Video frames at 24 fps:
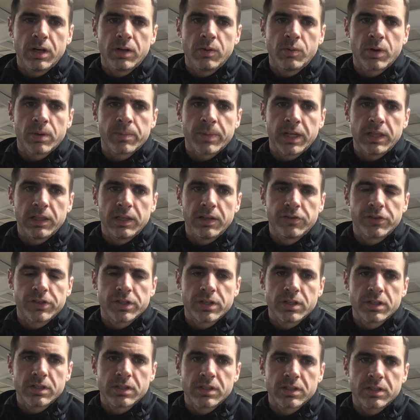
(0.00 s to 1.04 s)
one of my
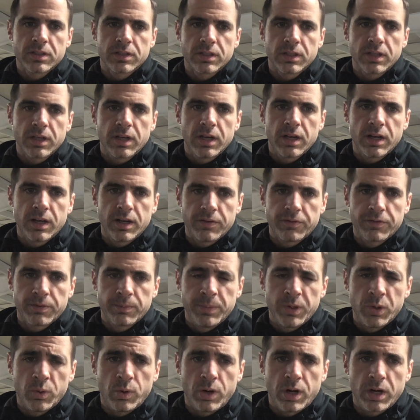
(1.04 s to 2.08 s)
lifters from
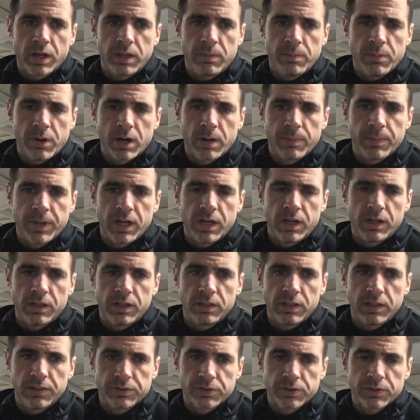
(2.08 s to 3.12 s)
Milwaukee Barbell,
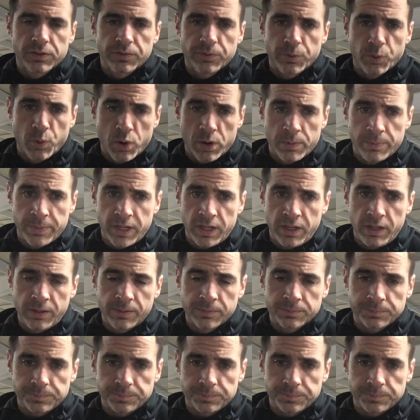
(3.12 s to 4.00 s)
lifts for me.